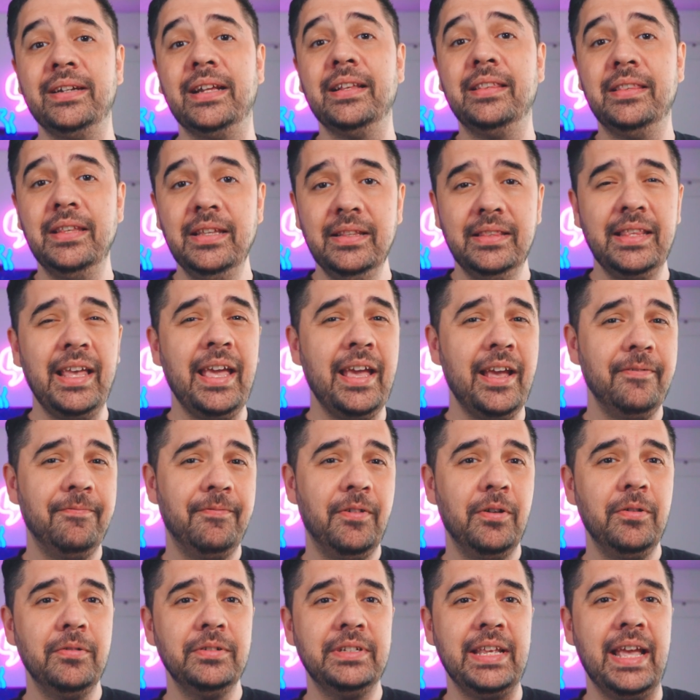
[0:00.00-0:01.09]
and I think the
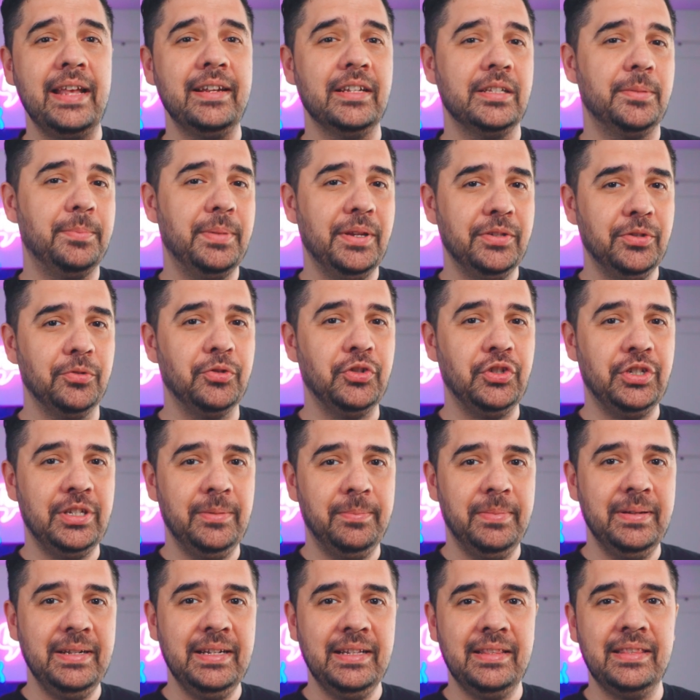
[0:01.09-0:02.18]
headphones had a special
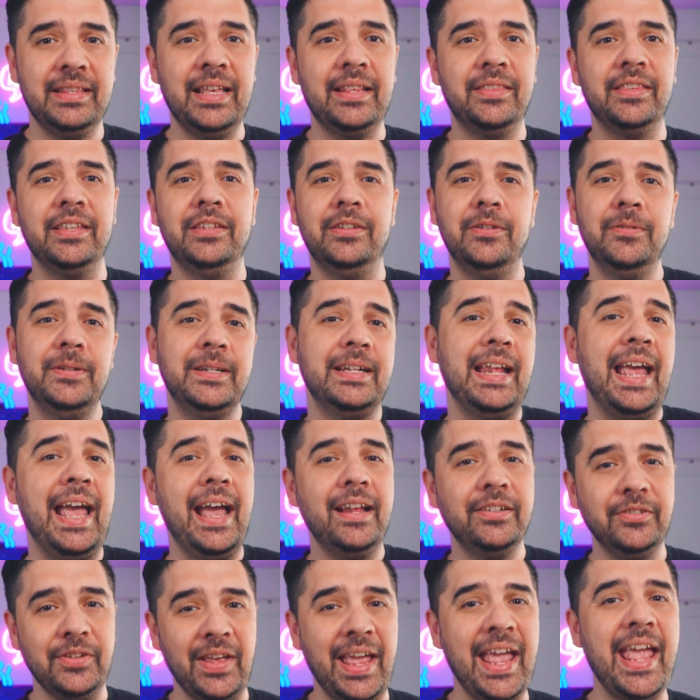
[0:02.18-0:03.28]
chip in it that the unit
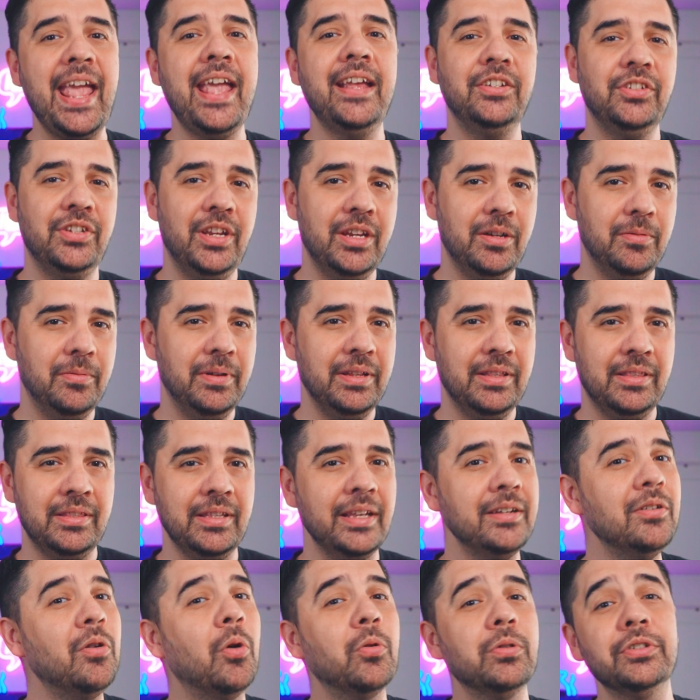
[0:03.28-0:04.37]
had to handshake with
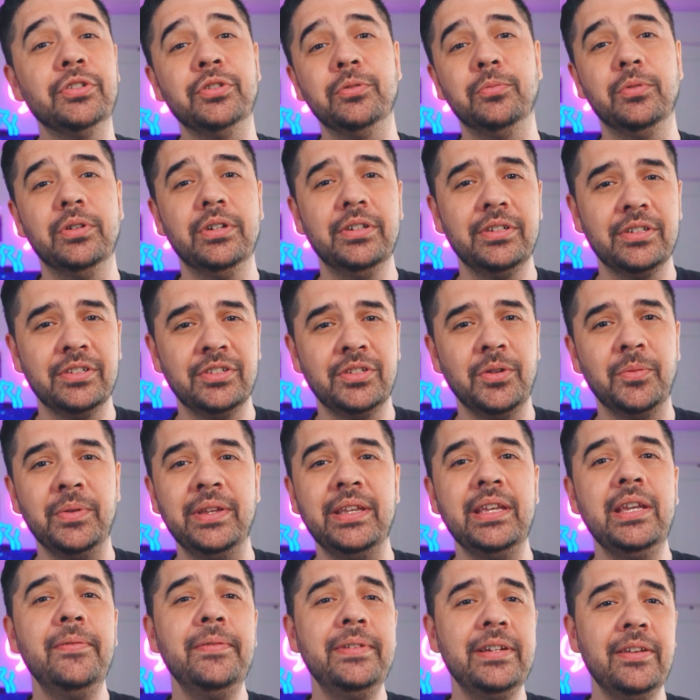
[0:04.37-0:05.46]
in order to work, so
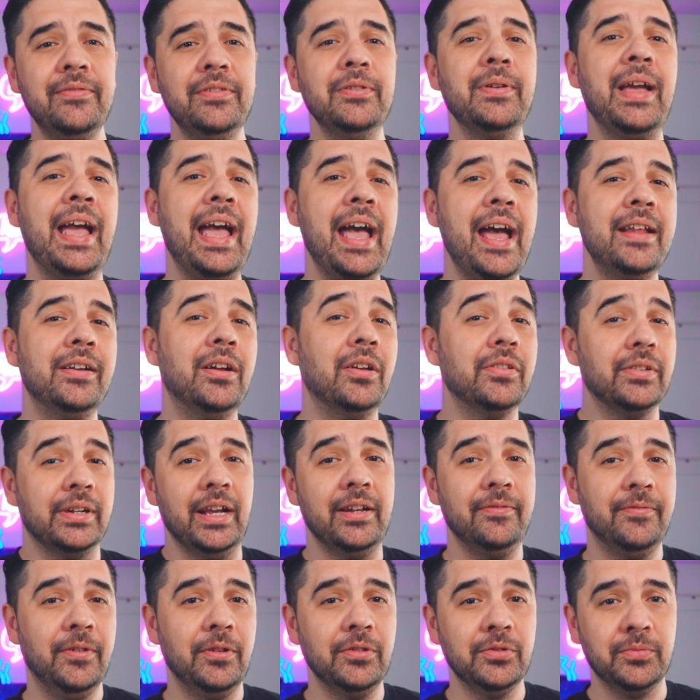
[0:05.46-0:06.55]
even if you had other
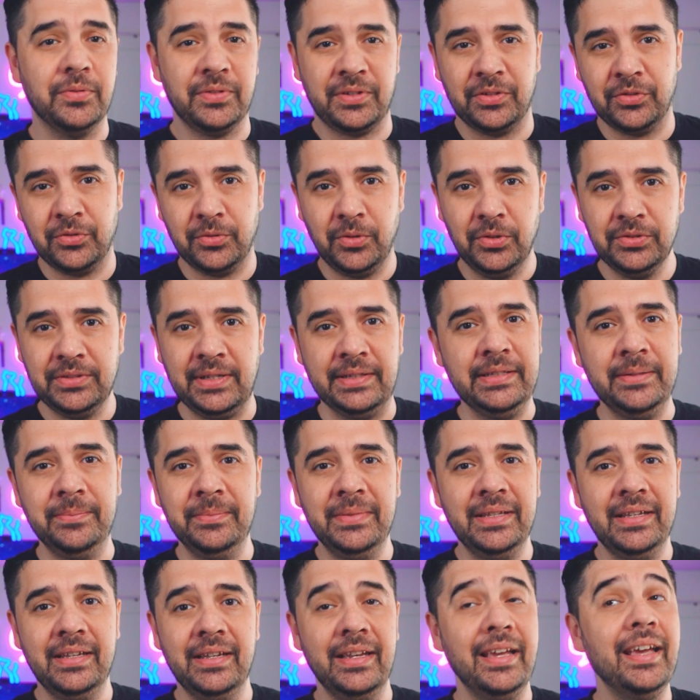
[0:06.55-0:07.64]
headphones with controls on them,
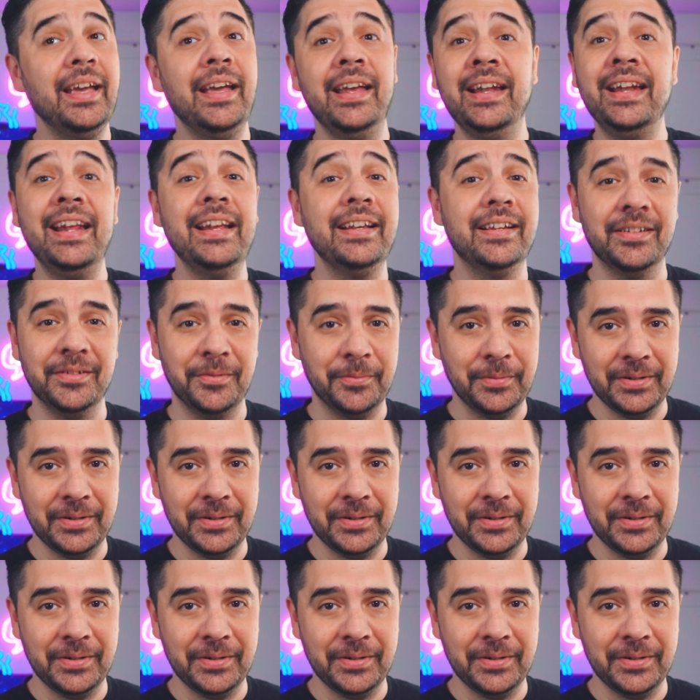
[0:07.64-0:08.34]
it ain't gonna